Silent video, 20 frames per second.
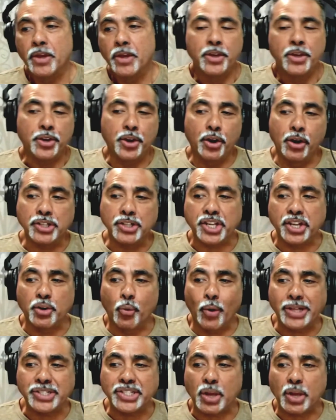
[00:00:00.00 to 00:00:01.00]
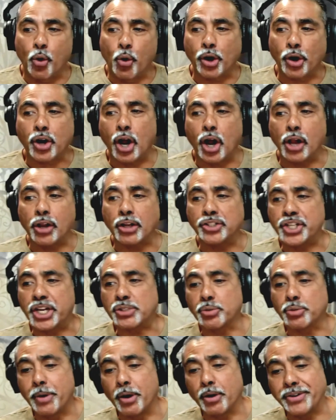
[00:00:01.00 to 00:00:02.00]
You're listening to Wednesday War College. Jess
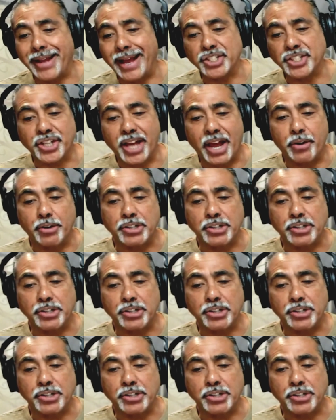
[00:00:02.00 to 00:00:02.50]
Romero, Dan Schneider.